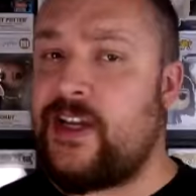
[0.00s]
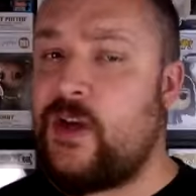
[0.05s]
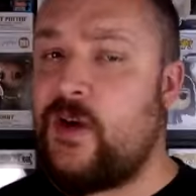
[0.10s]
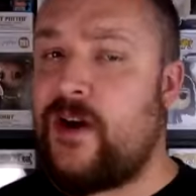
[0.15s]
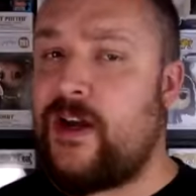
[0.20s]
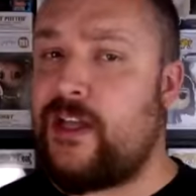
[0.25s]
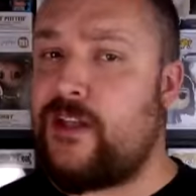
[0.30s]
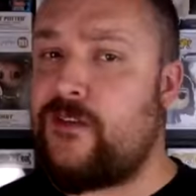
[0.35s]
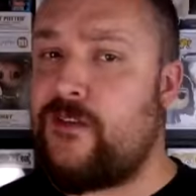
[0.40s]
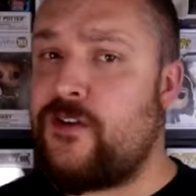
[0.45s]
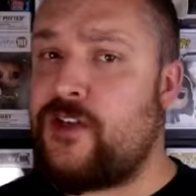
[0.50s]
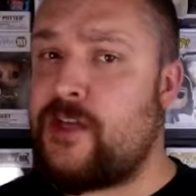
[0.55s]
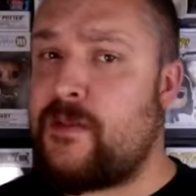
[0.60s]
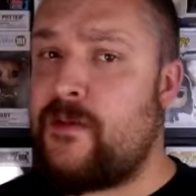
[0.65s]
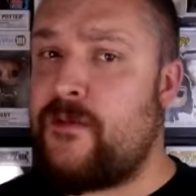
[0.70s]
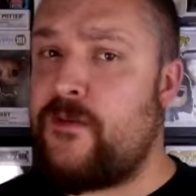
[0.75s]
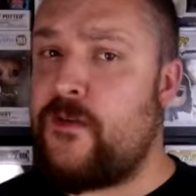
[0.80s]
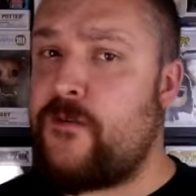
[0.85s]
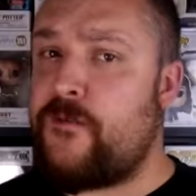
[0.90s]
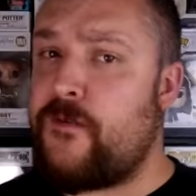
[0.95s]
Thank you guys for
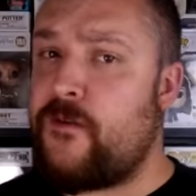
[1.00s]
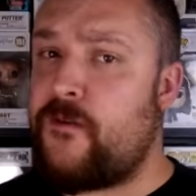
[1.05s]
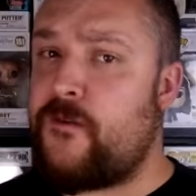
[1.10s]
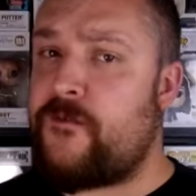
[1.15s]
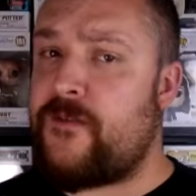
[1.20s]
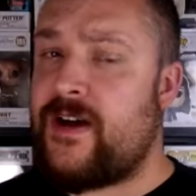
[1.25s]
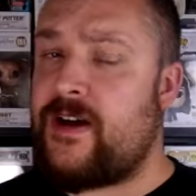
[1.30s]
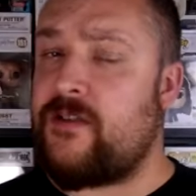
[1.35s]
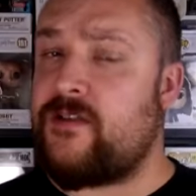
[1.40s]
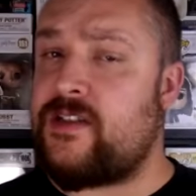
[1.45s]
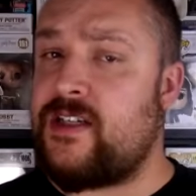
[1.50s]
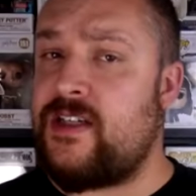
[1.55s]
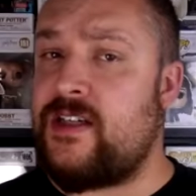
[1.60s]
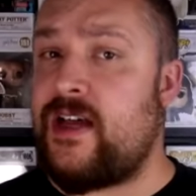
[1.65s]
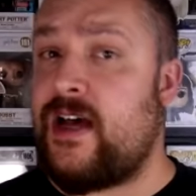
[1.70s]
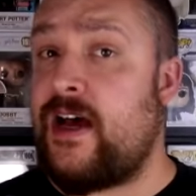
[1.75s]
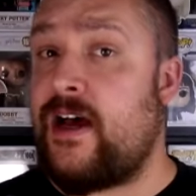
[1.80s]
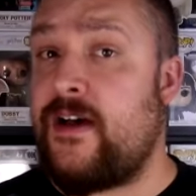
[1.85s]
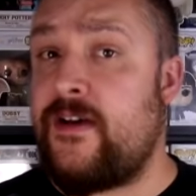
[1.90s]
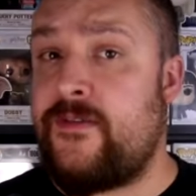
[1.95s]
checking my review for
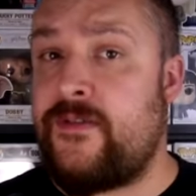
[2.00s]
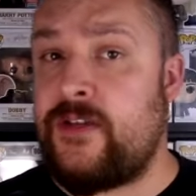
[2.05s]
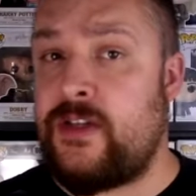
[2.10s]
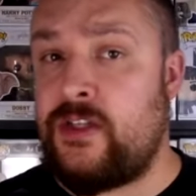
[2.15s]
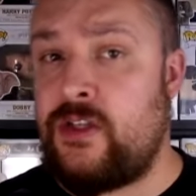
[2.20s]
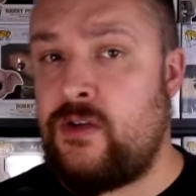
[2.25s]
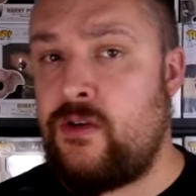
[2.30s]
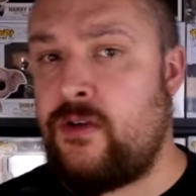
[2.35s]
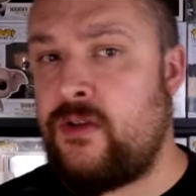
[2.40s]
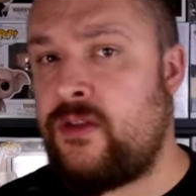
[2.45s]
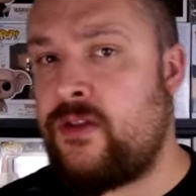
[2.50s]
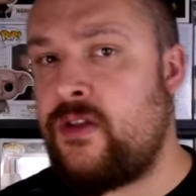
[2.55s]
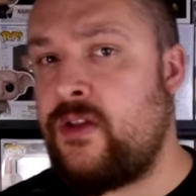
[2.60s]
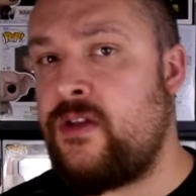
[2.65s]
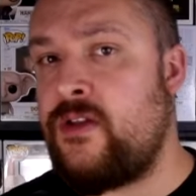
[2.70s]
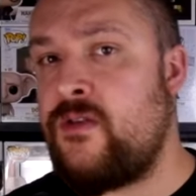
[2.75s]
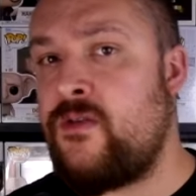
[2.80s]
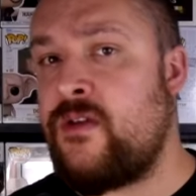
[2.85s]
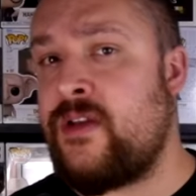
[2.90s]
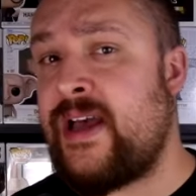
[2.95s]
Fountain of Youth,
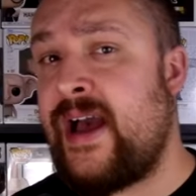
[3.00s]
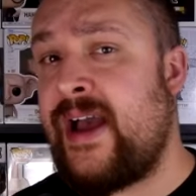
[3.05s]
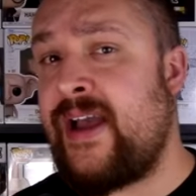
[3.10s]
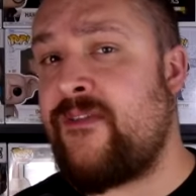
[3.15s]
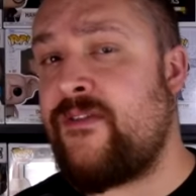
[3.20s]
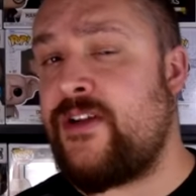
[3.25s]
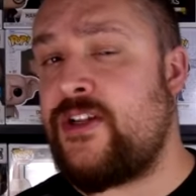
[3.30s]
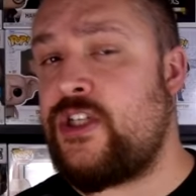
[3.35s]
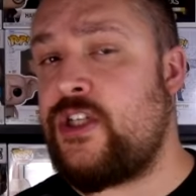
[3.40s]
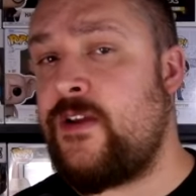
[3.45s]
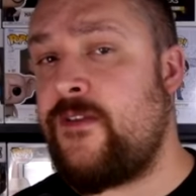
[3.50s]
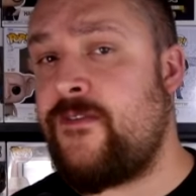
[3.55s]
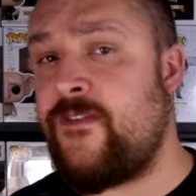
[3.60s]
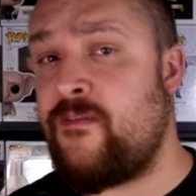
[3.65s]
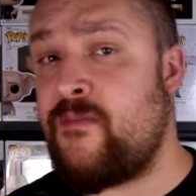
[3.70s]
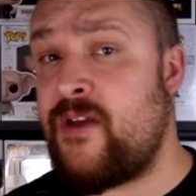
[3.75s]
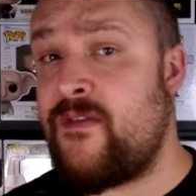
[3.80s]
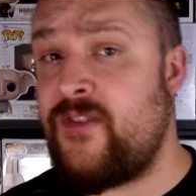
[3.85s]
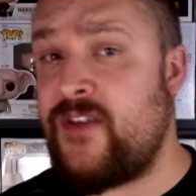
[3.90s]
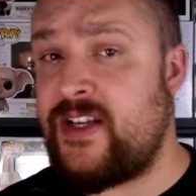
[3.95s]
the new Guy Ritchie
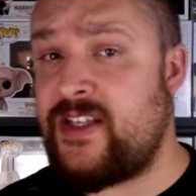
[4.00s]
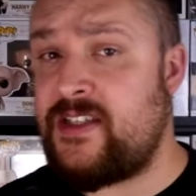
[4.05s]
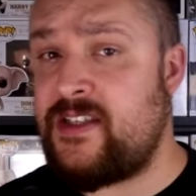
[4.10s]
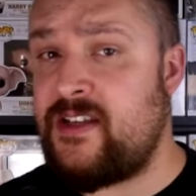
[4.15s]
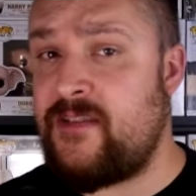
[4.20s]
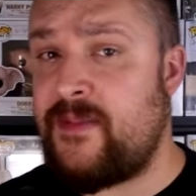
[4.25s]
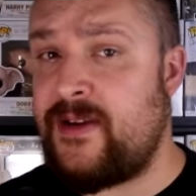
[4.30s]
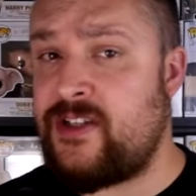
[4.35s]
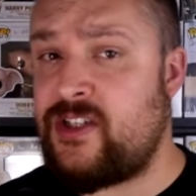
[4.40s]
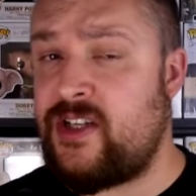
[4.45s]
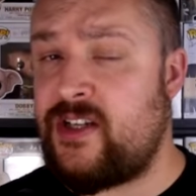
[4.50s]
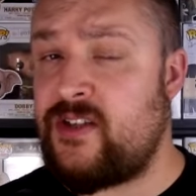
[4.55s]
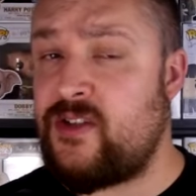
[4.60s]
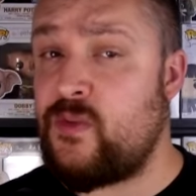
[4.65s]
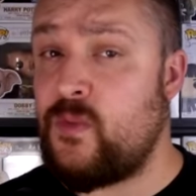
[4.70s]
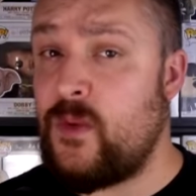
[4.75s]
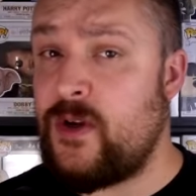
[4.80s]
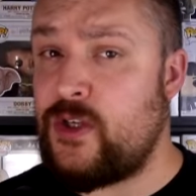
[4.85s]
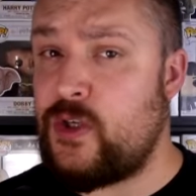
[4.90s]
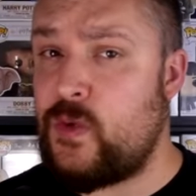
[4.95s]
film. Have you guys seen it by
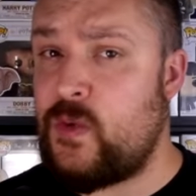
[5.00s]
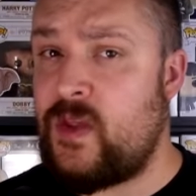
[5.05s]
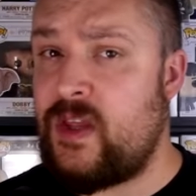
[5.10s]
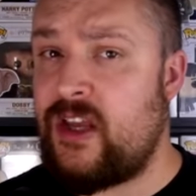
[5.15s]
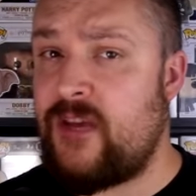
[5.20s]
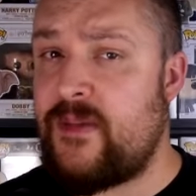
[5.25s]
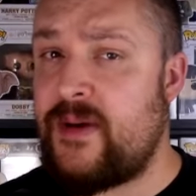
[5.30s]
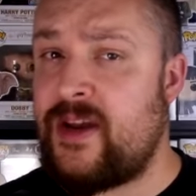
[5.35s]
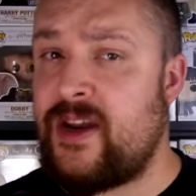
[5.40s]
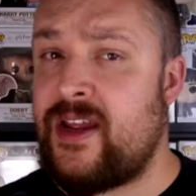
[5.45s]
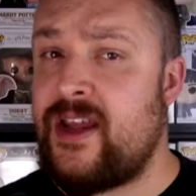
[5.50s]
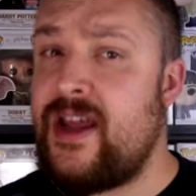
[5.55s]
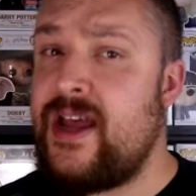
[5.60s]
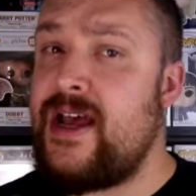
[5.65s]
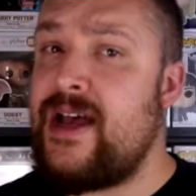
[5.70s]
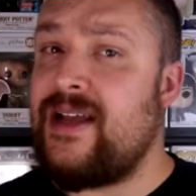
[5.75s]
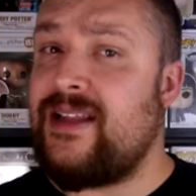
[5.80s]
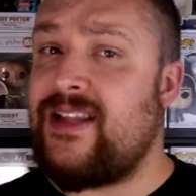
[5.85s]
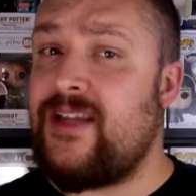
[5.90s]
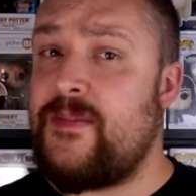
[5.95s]
chance? What do you think about it?
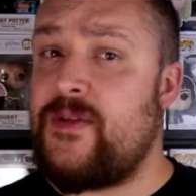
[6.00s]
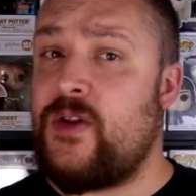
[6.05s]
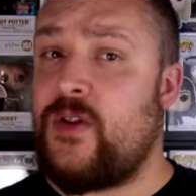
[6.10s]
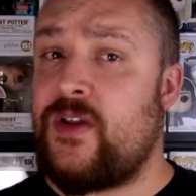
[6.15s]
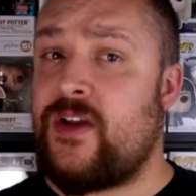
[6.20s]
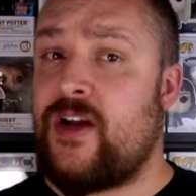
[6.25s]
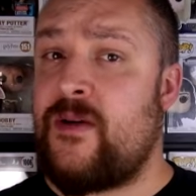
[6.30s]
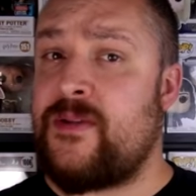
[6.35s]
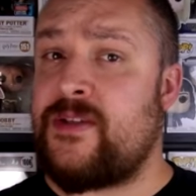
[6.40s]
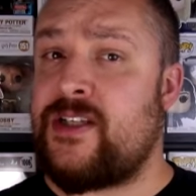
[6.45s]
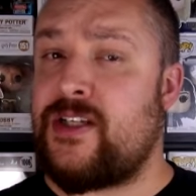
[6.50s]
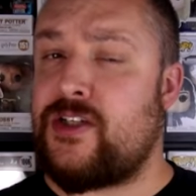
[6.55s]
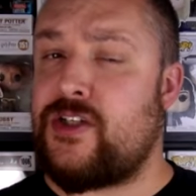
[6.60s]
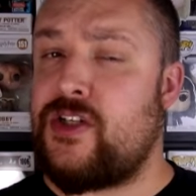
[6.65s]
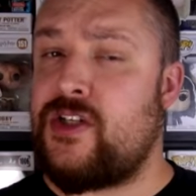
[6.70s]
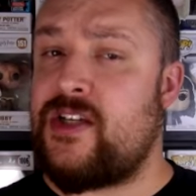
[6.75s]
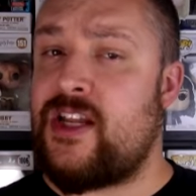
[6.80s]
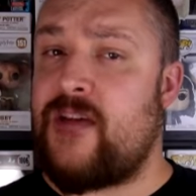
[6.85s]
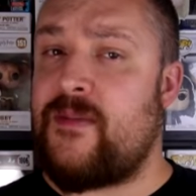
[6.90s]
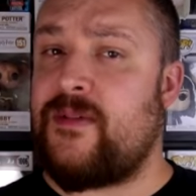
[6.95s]
Let me know in the comment
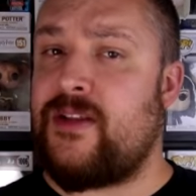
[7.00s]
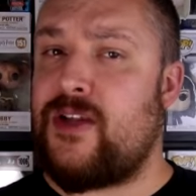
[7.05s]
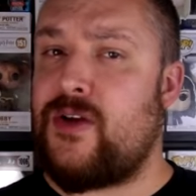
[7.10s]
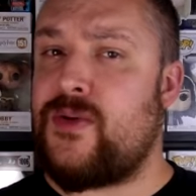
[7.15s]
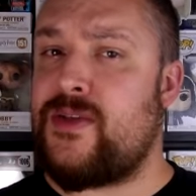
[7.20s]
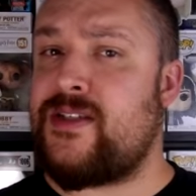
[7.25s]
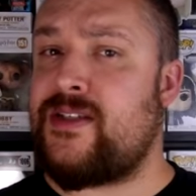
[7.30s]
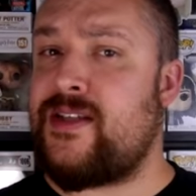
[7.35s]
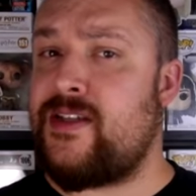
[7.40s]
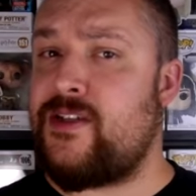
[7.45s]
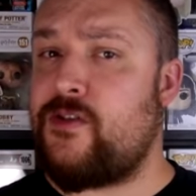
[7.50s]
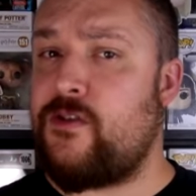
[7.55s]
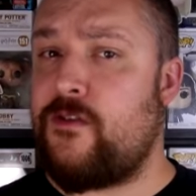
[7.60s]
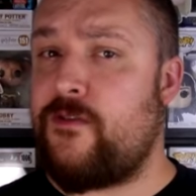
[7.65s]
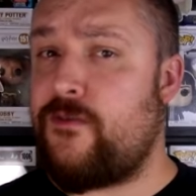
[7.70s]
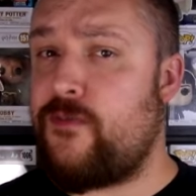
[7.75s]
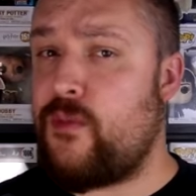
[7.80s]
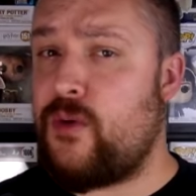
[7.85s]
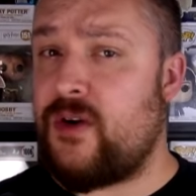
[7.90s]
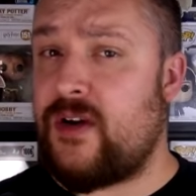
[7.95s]
section down below, and stay
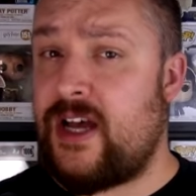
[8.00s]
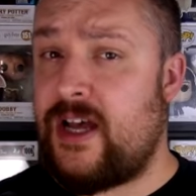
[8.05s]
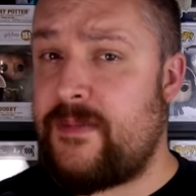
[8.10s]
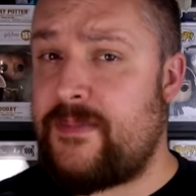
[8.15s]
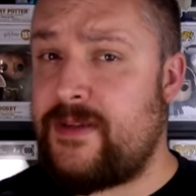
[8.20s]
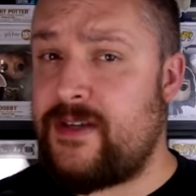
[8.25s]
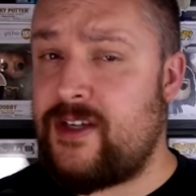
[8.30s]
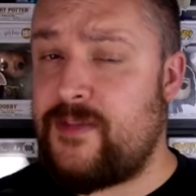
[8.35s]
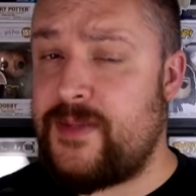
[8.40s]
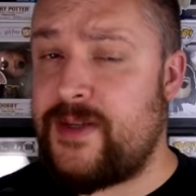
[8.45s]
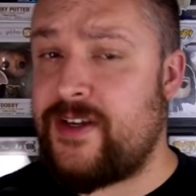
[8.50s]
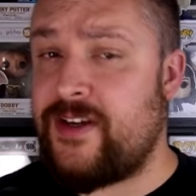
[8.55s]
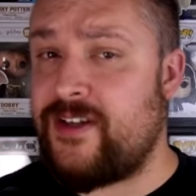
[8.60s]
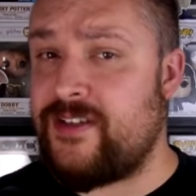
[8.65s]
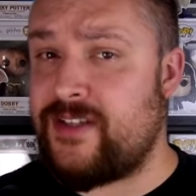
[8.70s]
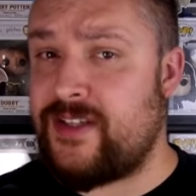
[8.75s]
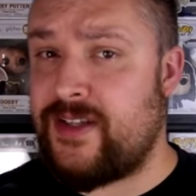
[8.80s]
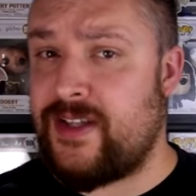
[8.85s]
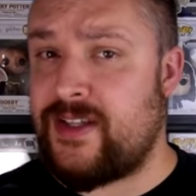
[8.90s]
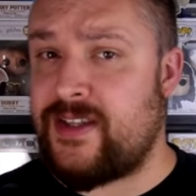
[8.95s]
tuned for more up and coming
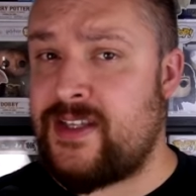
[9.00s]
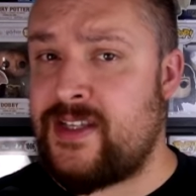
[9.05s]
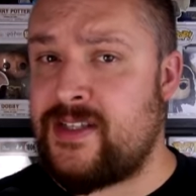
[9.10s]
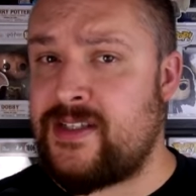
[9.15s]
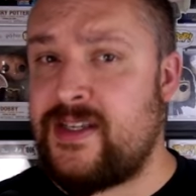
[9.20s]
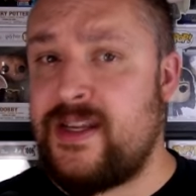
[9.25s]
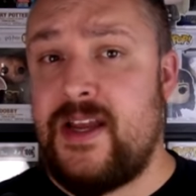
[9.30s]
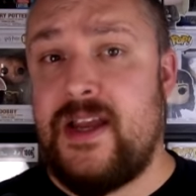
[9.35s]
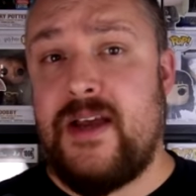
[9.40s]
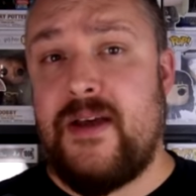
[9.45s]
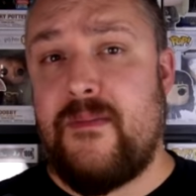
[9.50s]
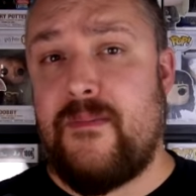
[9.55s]
content like this.